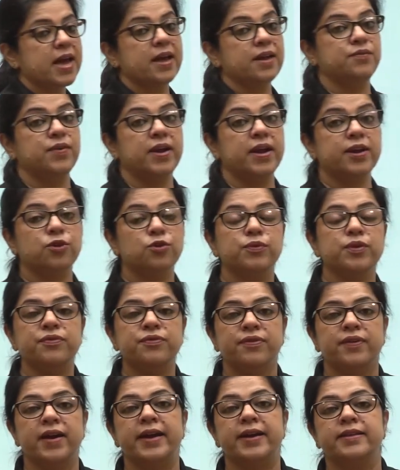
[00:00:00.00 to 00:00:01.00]
And where do we
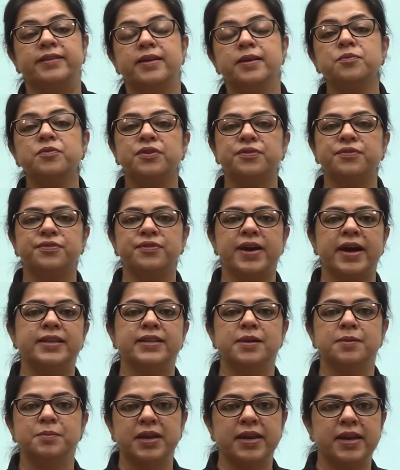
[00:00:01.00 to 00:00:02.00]
find them? We
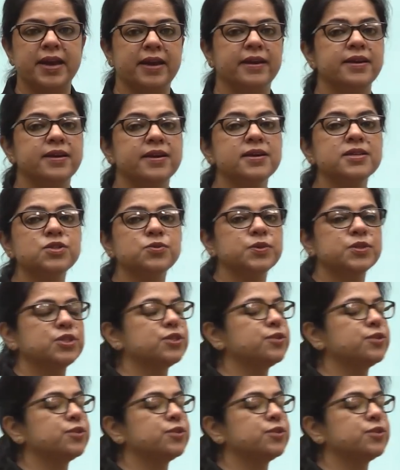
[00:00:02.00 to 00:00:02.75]
find them in areas which